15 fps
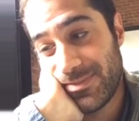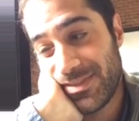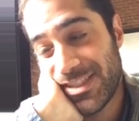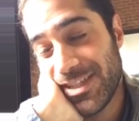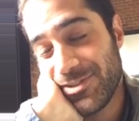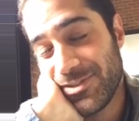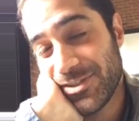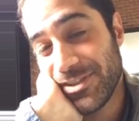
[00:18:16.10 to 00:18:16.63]

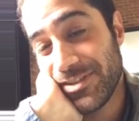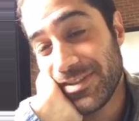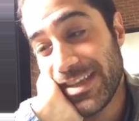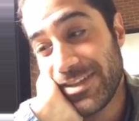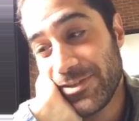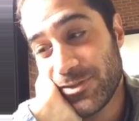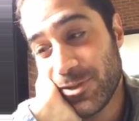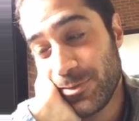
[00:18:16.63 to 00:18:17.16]
Sounds good.
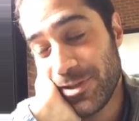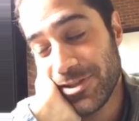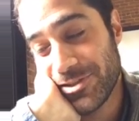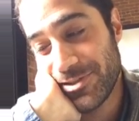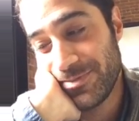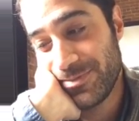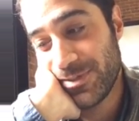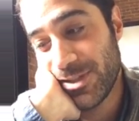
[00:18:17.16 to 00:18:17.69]
Thank you so
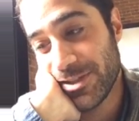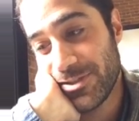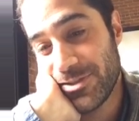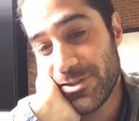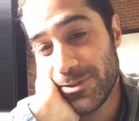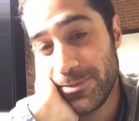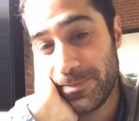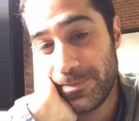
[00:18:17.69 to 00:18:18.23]
much. Talk to you
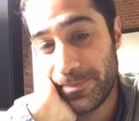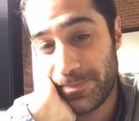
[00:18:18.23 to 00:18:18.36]
soon.